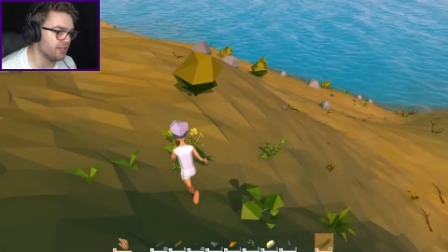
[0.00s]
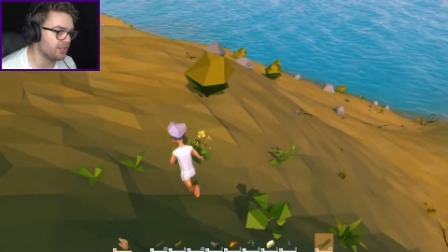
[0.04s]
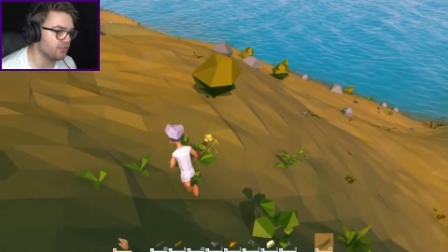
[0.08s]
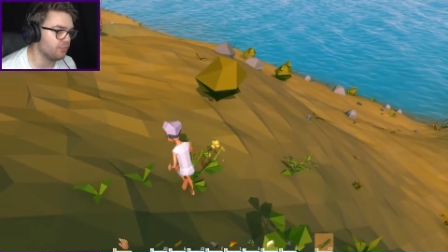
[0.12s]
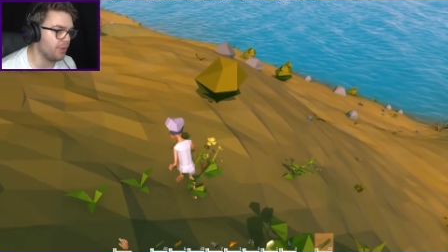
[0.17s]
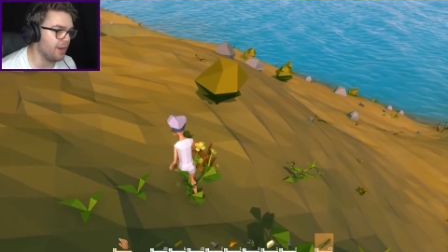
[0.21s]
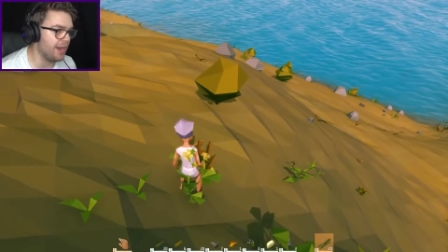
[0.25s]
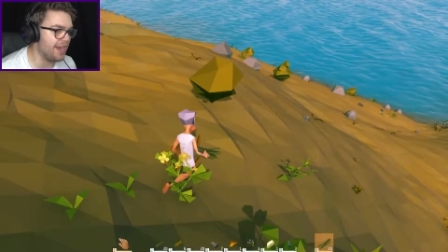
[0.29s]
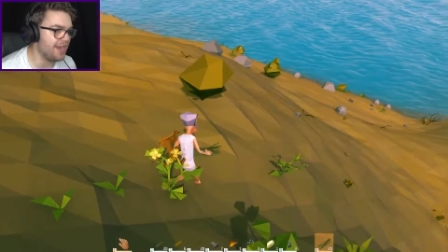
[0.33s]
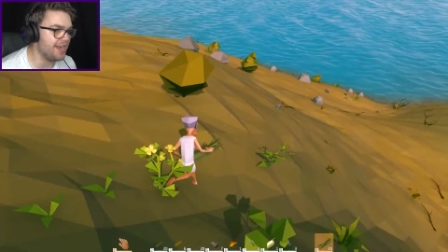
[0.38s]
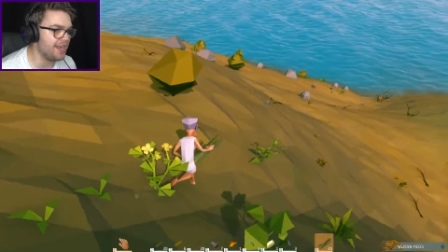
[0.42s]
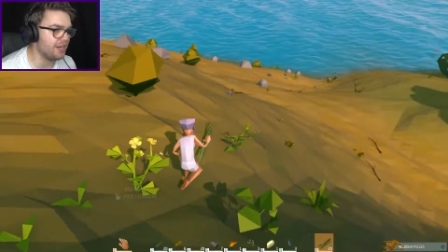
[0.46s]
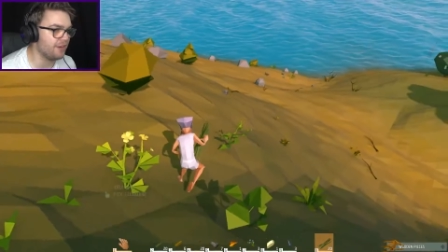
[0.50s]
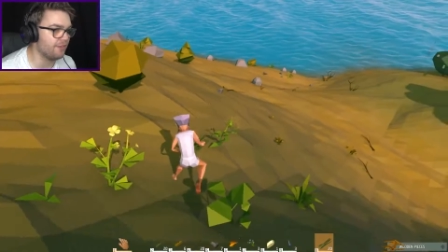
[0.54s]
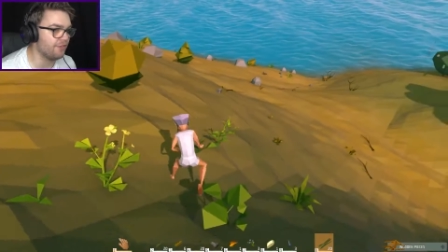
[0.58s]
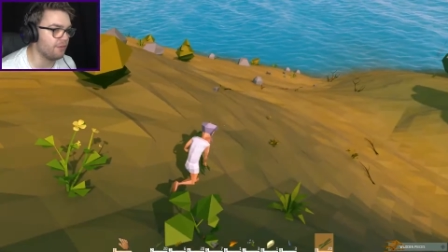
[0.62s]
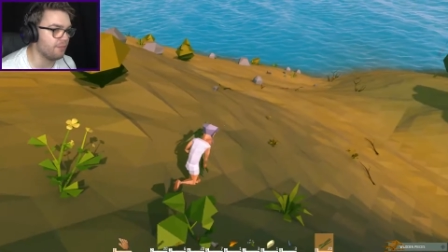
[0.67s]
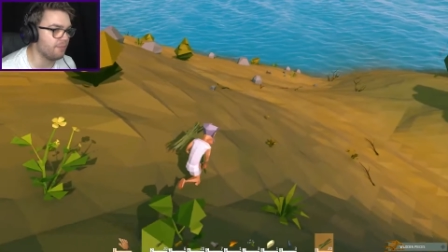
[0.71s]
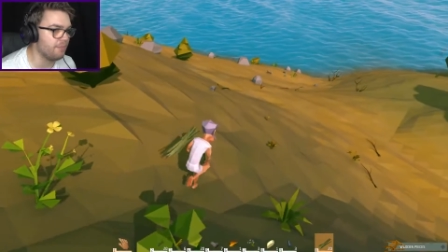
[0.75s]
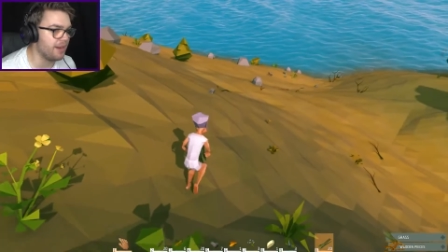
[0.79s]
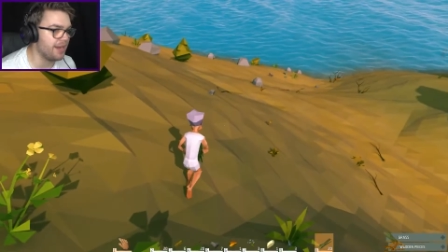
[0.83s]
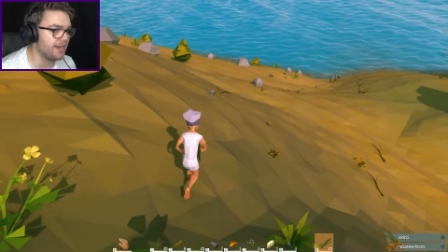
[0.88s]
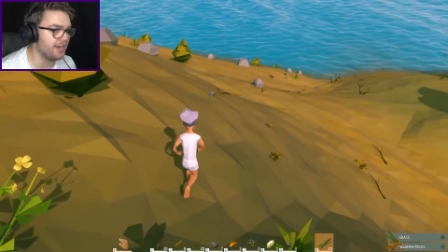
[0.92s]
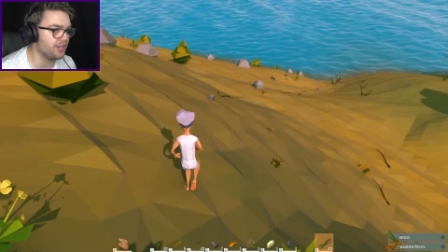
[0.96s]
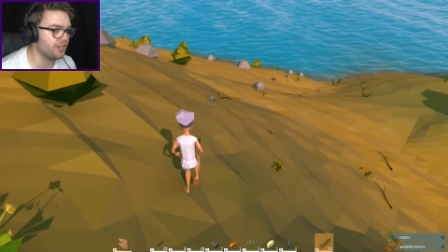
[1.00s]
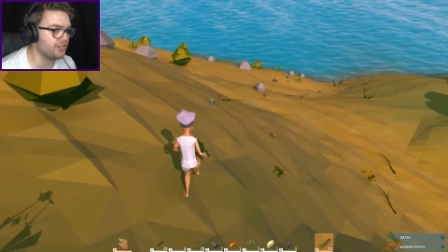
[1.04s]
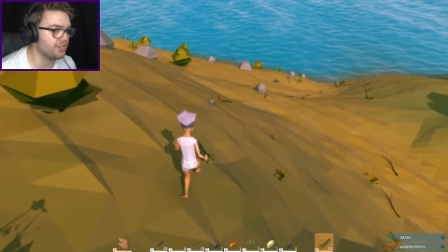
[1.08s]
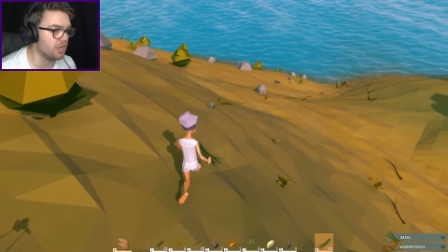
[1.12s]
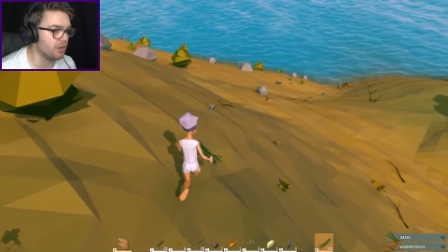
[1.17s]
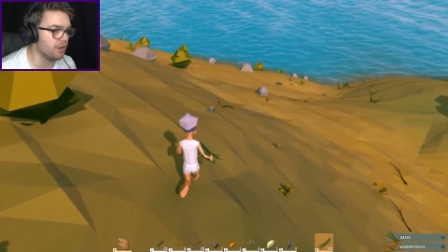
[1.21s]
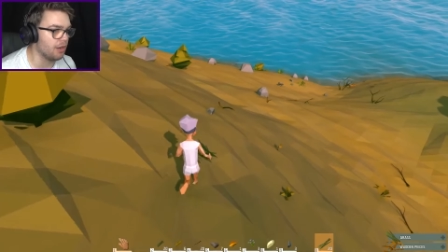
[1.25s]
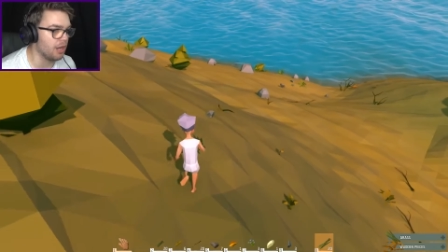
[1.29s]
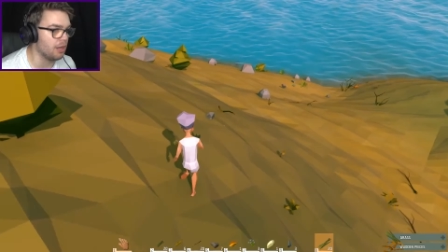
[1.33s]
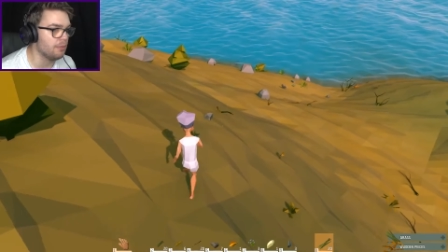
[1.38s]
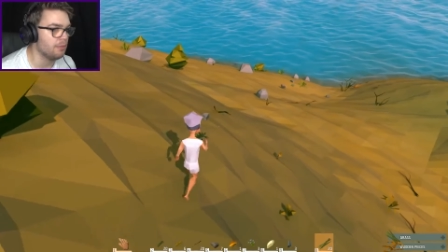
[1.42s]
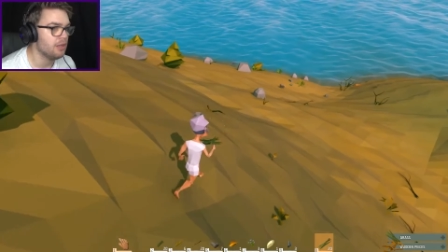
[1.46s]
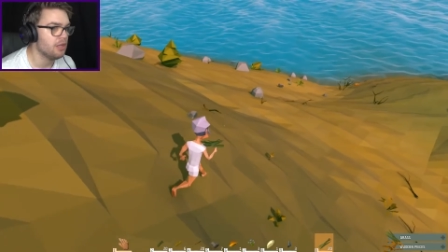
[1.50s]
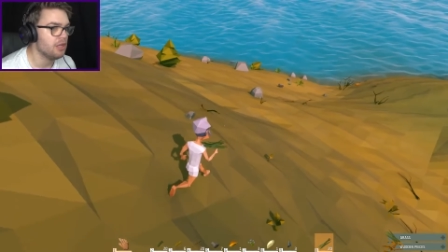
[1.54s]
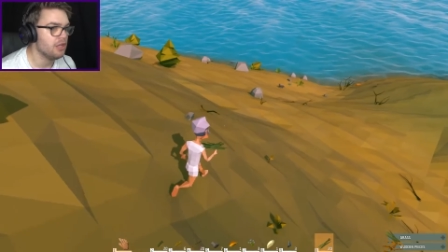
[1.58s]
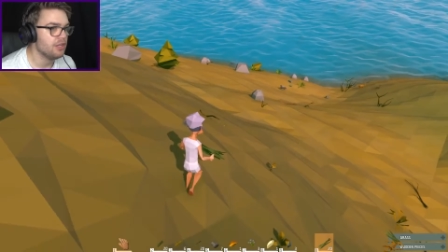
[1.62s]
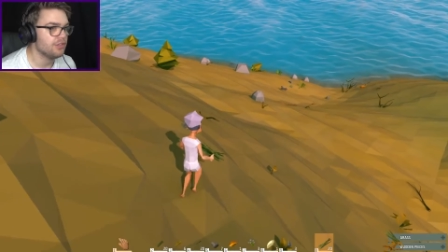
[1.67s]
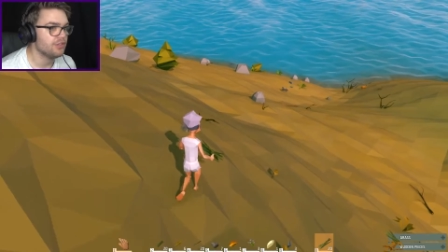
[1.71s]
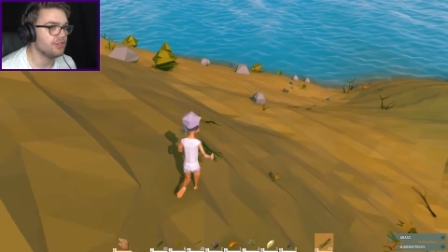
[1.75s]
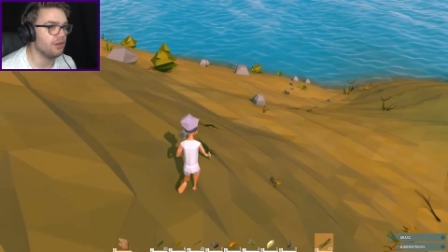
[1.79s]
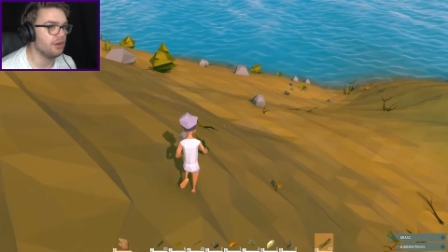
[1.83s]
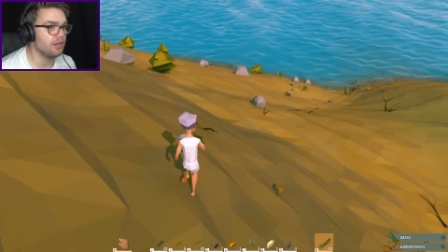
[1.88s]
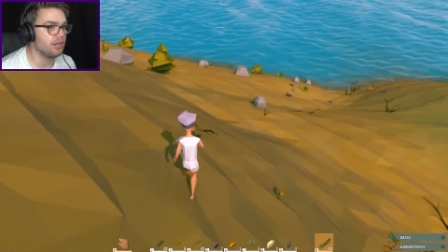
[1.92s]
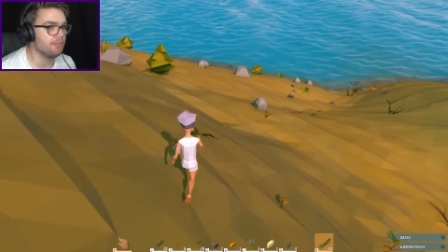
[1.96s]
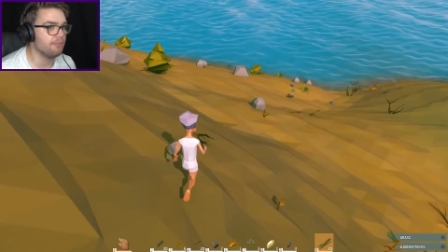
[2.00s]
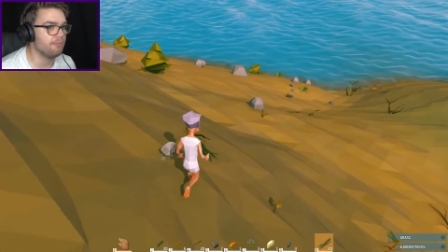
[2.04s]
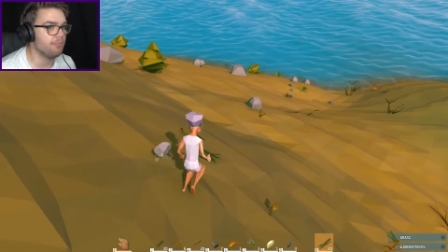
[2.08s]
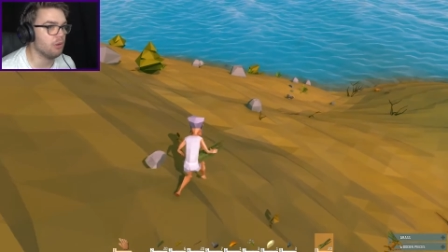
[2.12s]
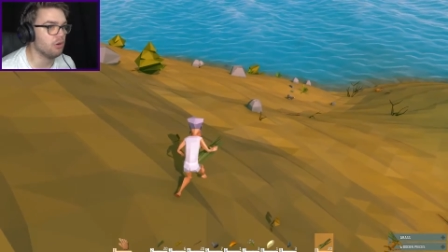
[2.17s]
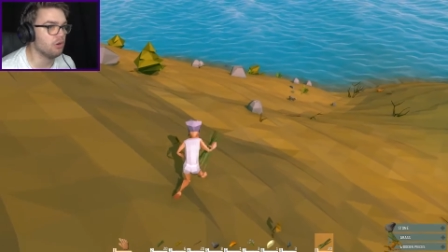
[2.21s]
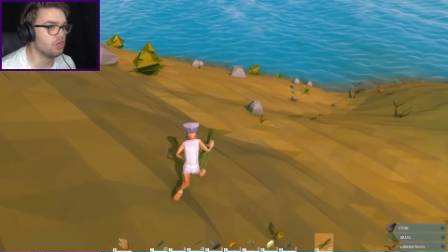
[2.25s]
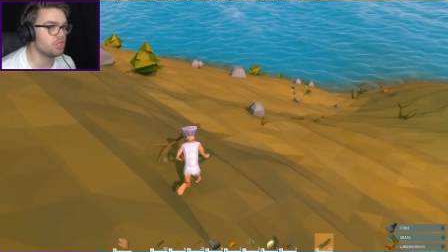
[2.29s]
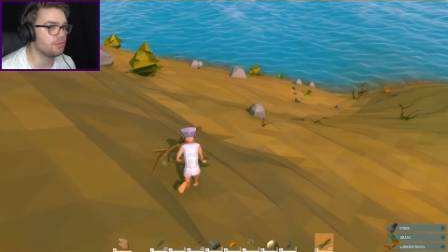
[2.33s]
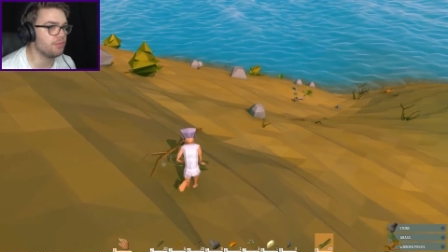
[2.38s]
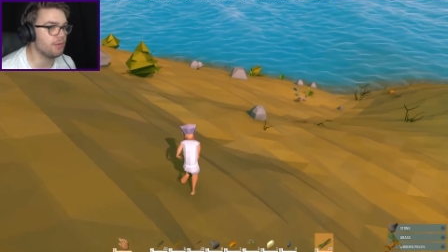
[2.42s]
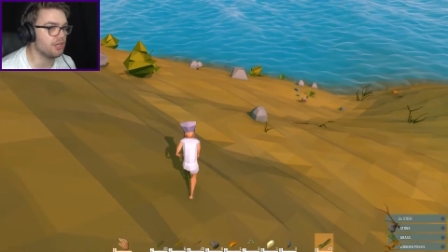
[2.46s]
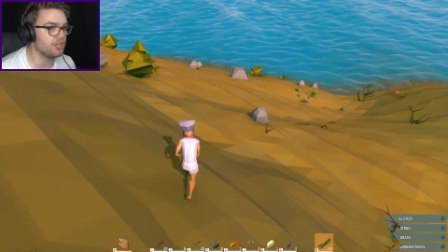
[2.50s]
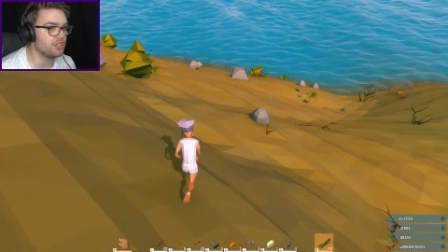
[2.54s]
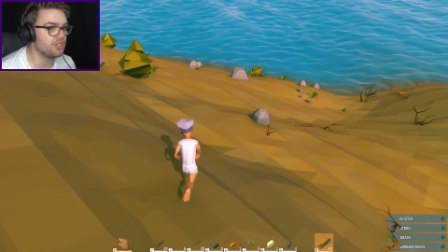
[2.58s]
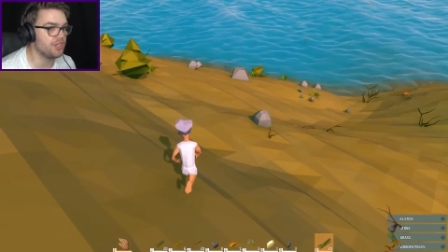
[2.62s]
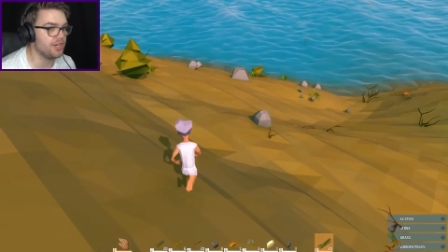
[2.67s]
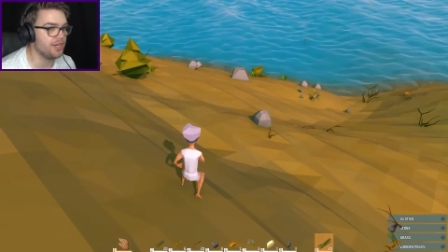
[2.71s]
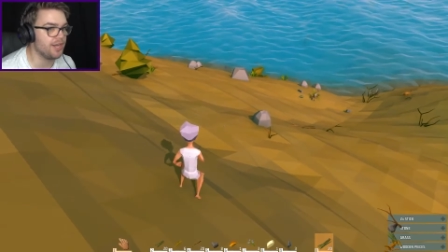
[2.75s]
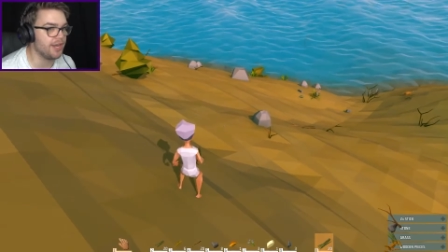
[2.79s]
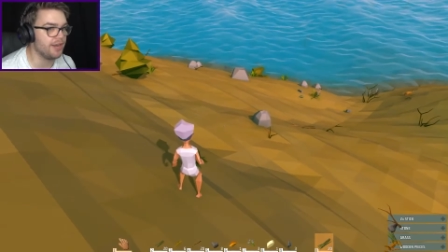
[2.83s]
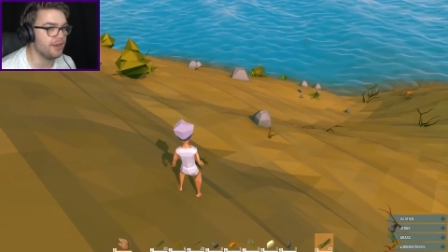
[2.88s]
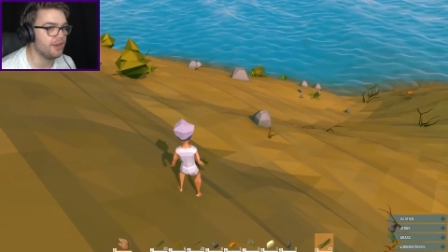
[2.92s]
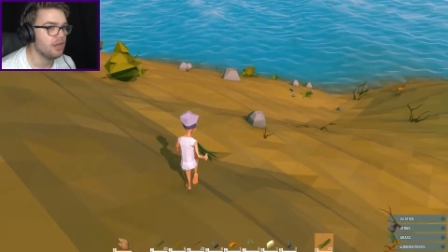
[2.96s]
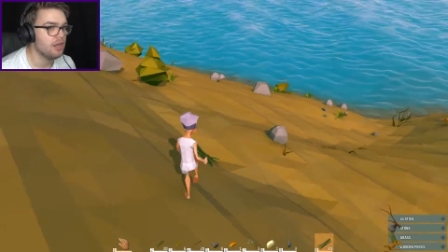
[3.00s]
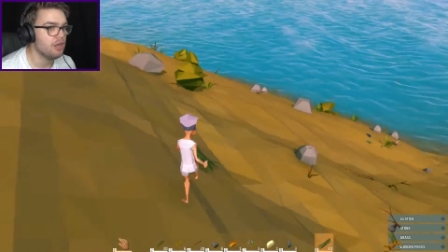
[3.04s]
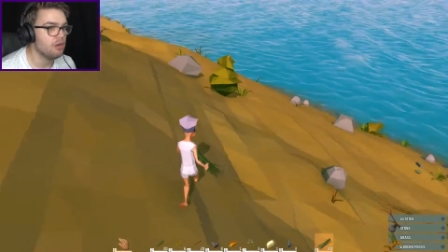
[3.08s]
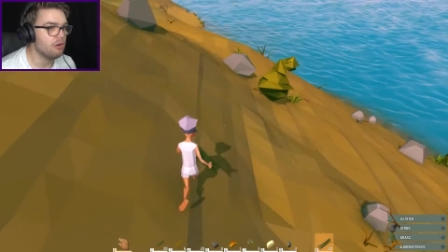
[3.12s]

just waiting for me to show up so I can push my shit in.